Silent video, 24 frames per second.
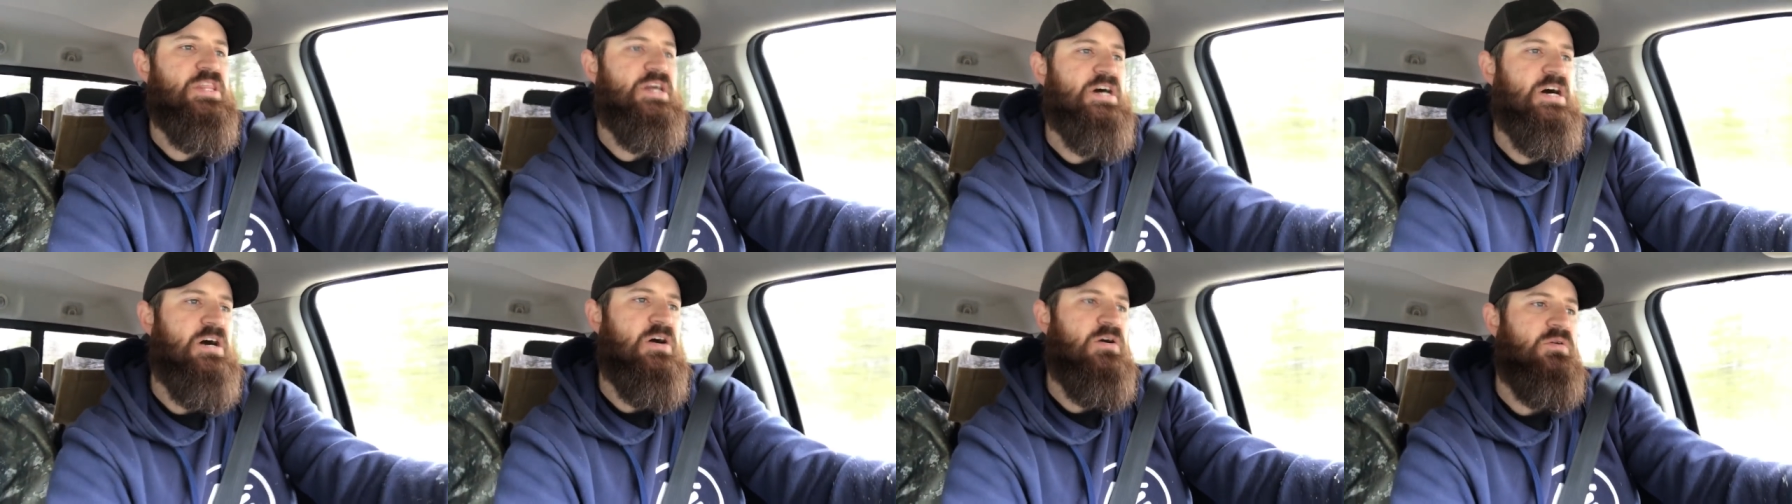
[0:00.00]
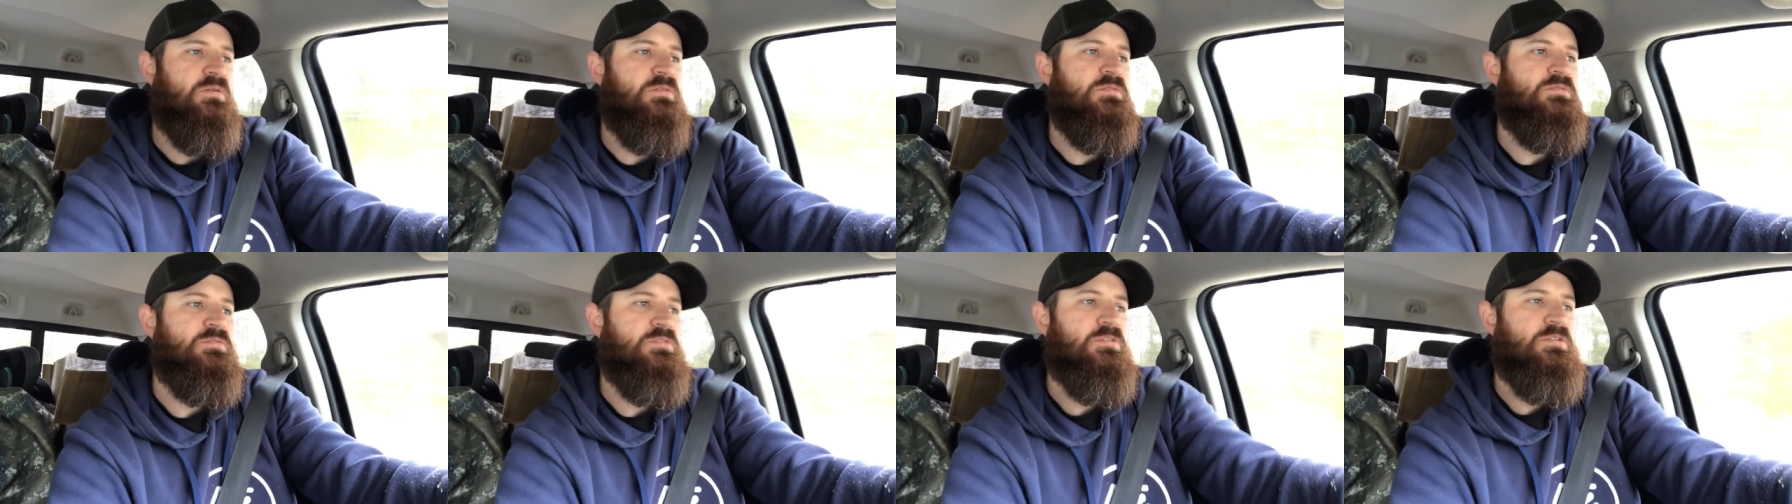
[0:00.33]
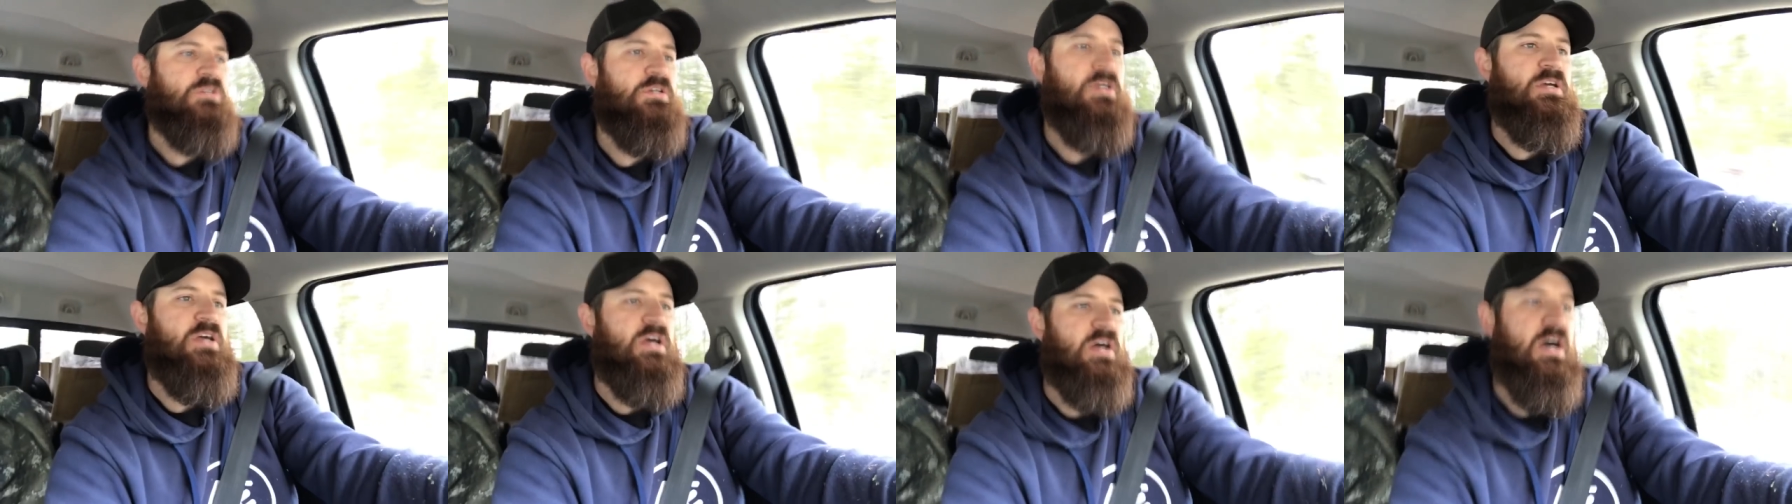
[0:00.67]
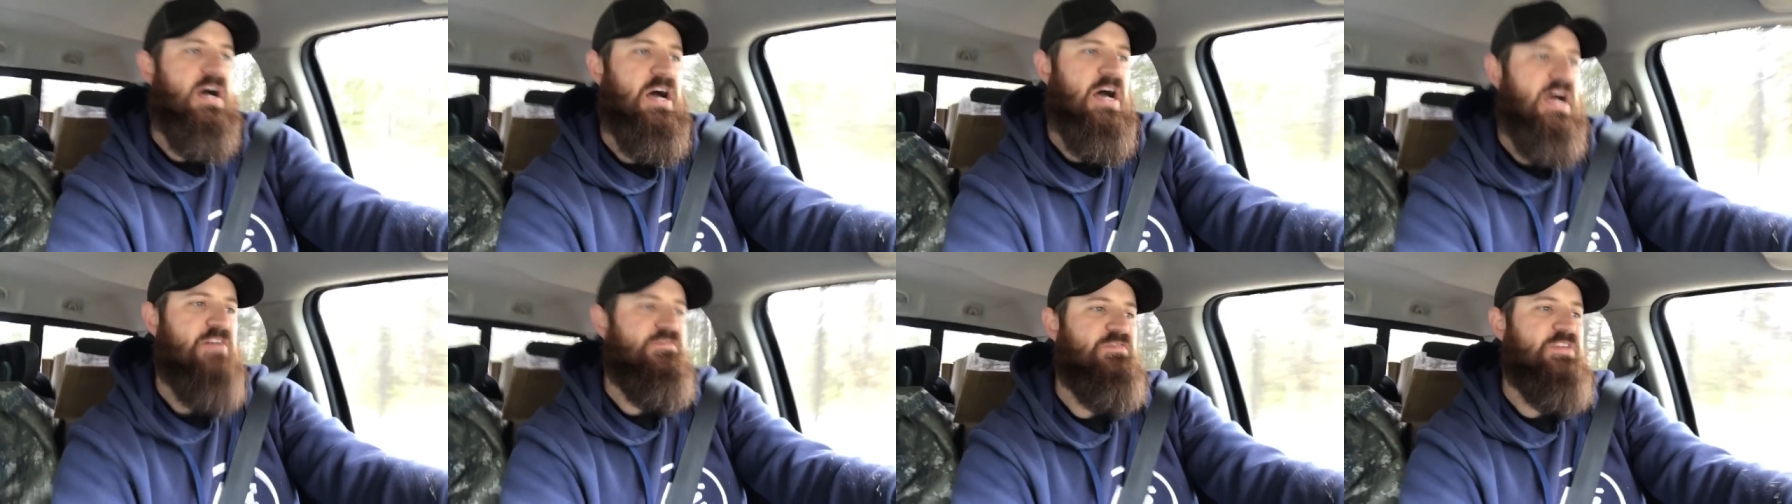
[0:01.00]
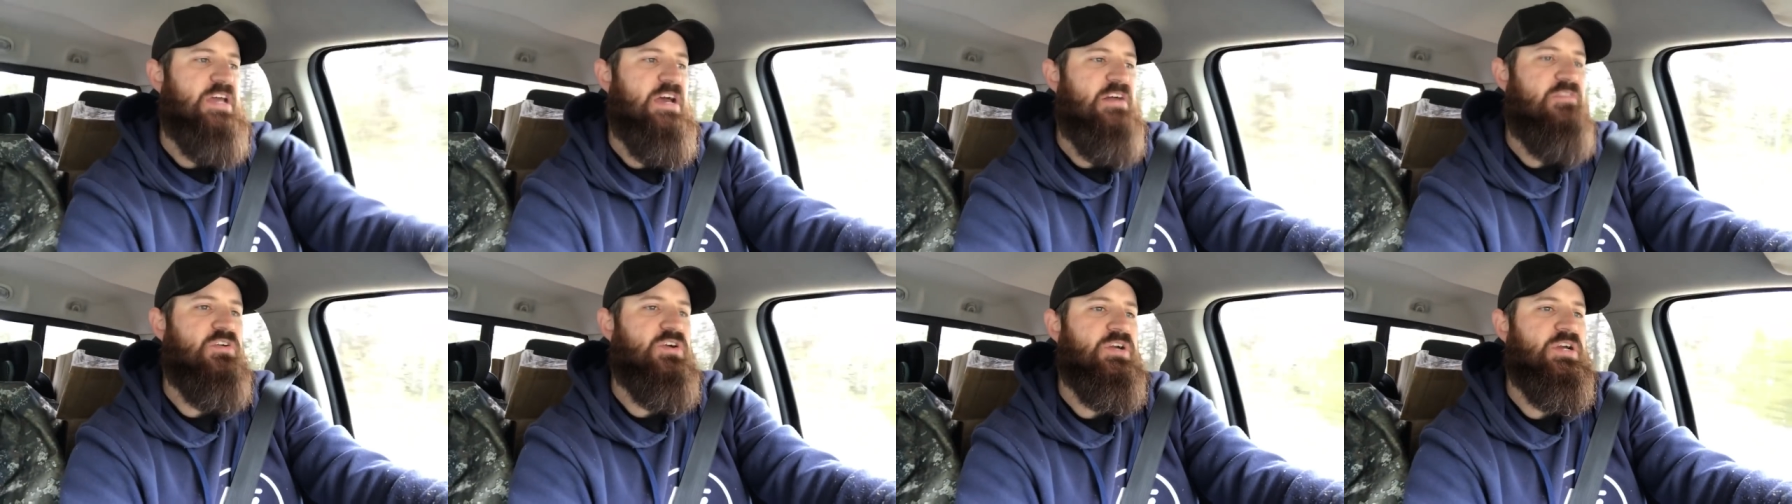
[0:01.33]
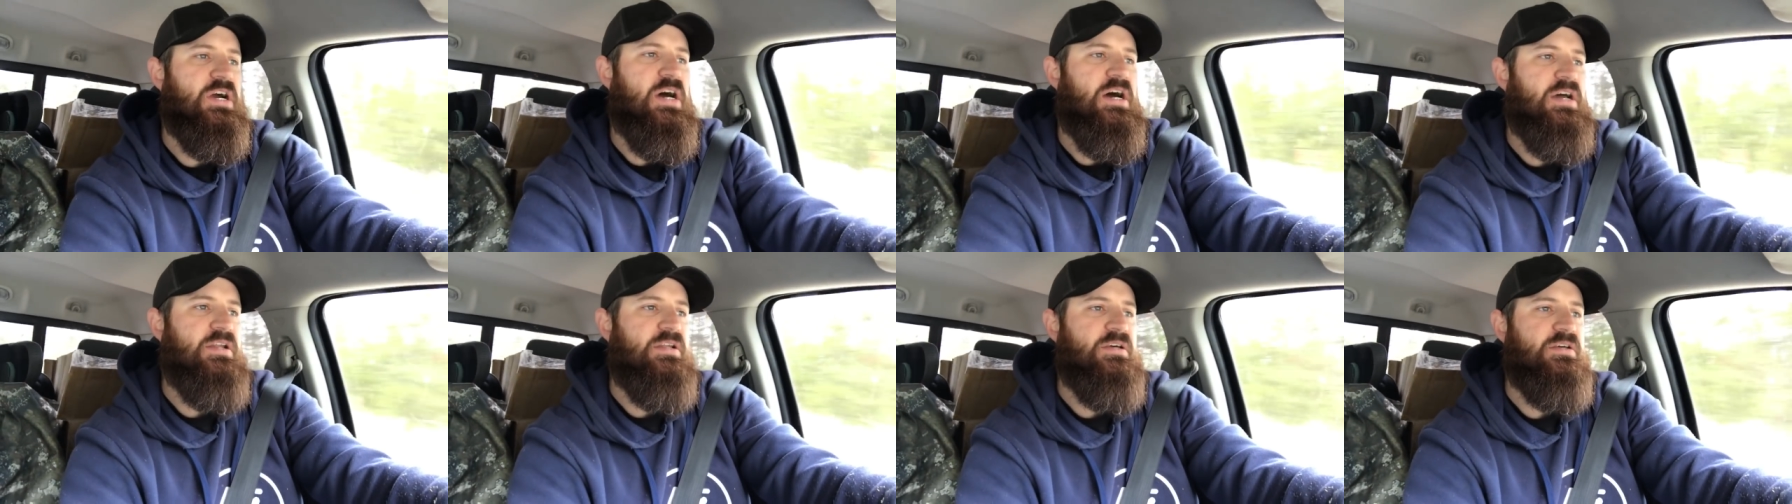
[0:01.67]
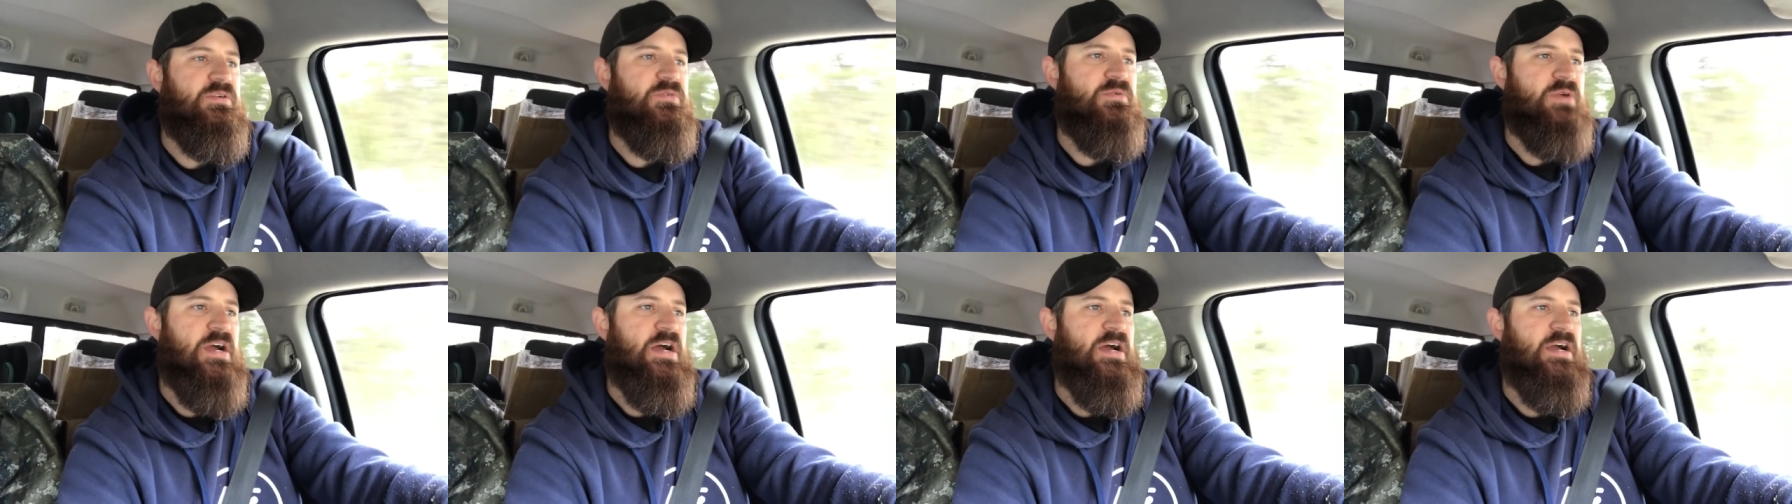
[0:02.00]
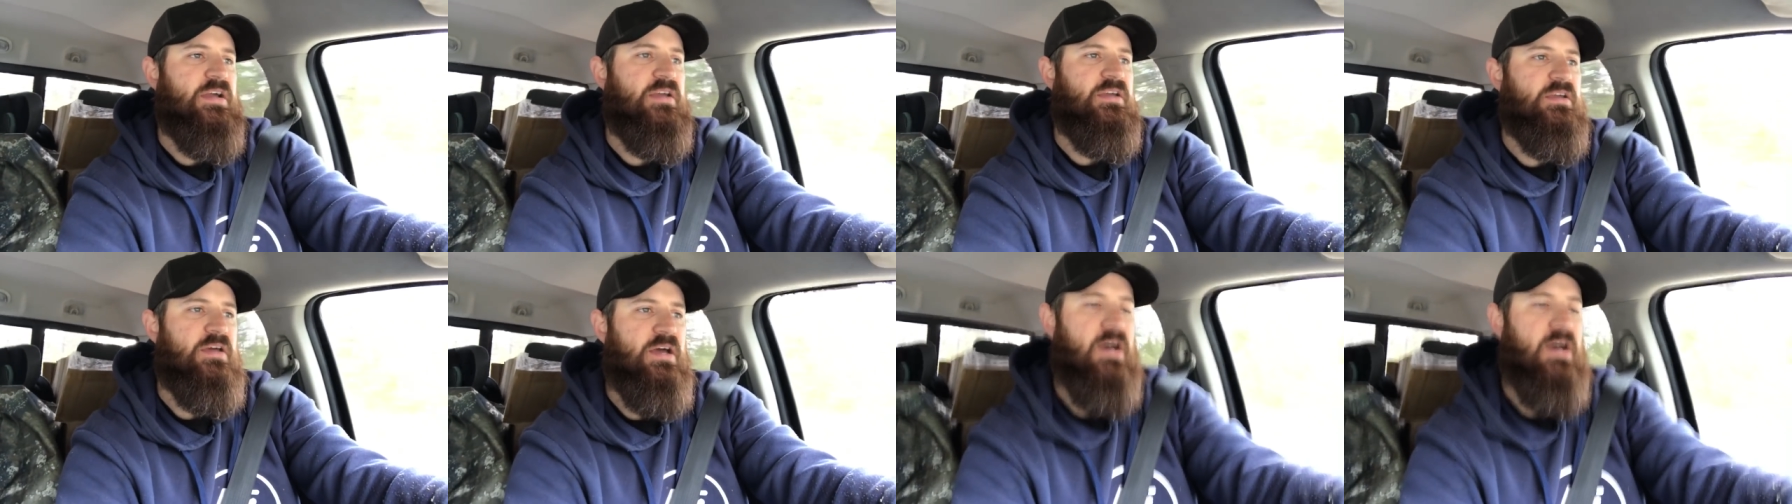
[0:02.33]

though I've never gotten in a wreck.